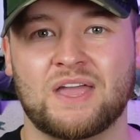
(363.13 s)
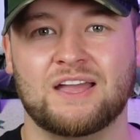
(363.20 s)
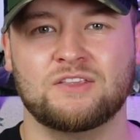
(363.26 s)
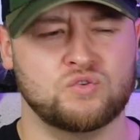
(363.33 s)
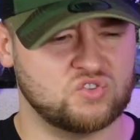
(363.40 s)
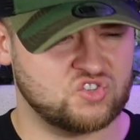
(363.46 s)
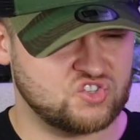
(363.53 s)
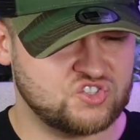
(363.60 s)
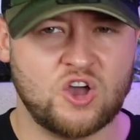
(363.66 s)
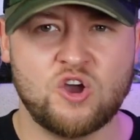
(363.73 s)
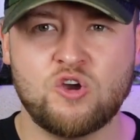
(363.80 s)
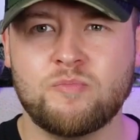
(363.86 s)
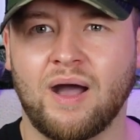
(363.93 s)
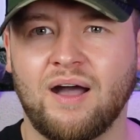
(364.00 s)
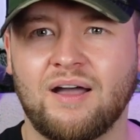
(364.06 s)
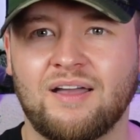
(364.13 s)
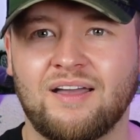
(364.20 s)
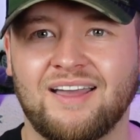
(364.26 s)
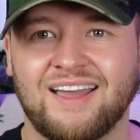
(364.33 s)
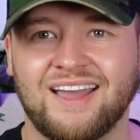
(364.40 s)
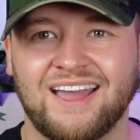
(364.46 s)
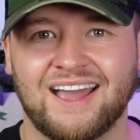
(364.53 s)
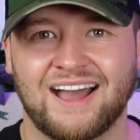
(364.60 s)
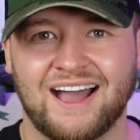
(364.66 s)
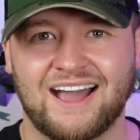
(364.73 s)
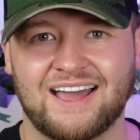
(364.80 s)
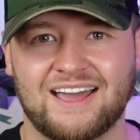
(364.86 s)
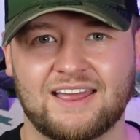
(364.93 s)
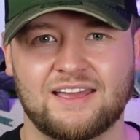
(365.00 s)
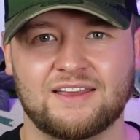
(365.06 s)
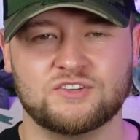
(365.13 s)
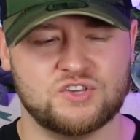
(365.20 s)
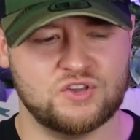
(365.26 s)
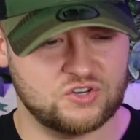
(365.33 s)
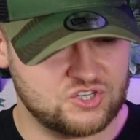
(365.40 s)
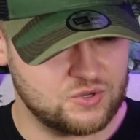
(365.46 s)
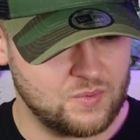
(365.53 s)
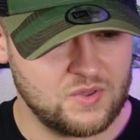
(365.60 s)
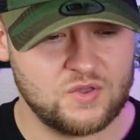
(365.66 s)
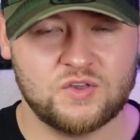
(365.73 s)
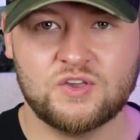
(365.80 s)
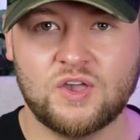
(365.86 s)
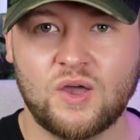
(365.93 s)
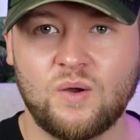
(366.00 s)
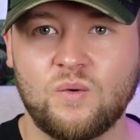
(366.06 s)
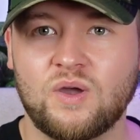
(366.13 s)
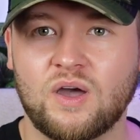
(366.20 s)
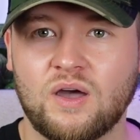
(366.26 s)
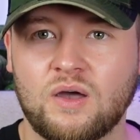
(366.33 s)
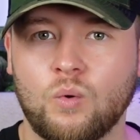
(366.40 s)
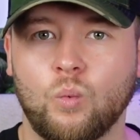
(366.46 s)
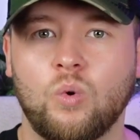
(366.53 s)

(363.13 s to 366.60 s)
and you're sober and you're doing your yoga,